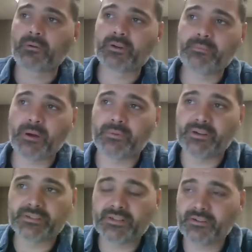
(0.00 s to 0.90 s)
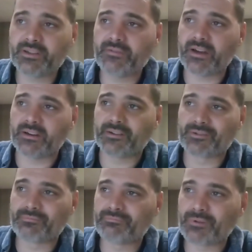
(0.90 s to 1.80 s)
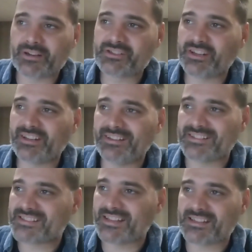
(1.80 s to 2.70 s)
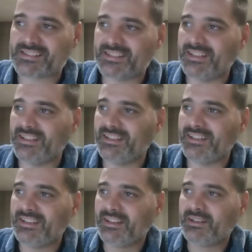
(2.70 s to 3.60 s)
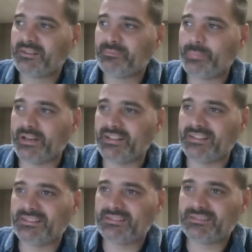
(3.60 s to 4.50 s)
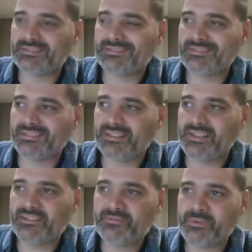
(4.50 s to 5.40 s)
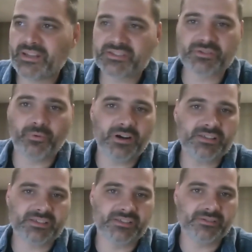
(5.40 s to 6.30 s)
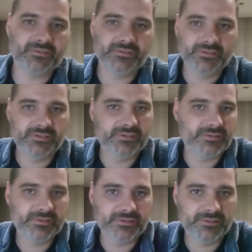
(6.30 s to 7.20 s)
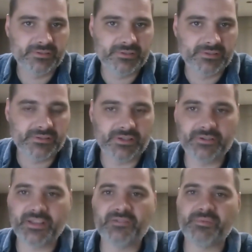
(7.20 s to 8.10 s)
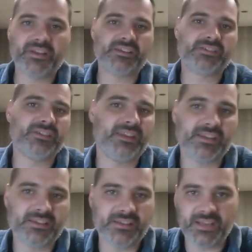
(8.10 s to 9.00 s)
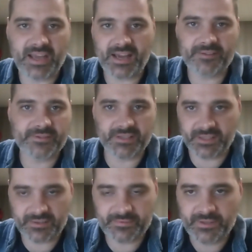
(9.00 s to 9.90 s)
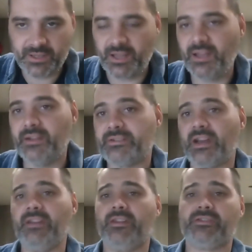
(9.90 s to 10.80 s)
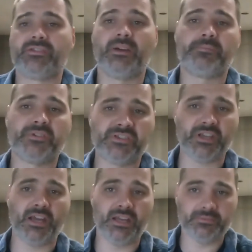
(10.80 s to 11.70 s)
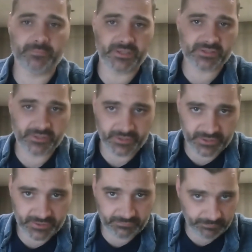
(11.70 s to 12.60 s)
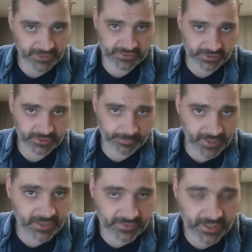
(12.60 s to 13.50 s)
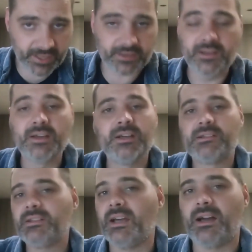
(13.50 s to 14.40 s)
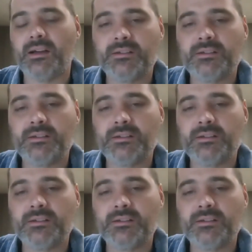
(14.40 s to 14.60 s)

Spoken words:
Remember, don't give out a grudging necessity, but give because you want to. Don't give because you think you have to give. Hey, tithing's 10%. Make sure you pay that. No.